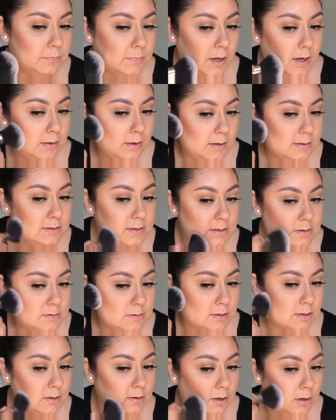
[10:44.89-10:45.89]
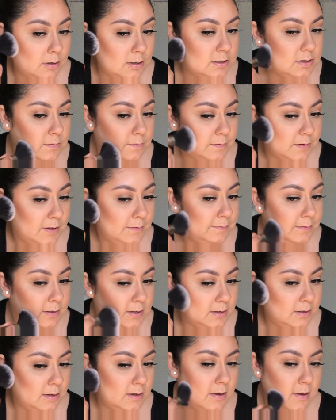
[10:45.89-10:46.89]
I like to use a large
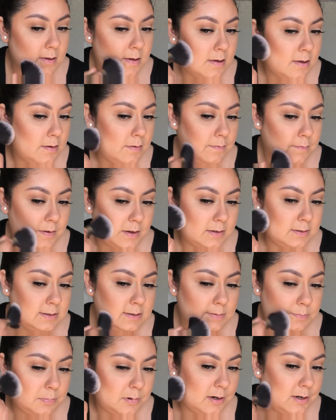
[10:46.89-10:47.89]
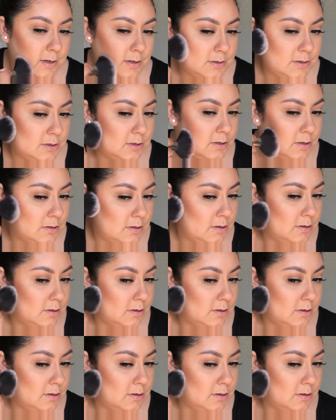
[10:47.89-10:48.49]
fluffy face brush.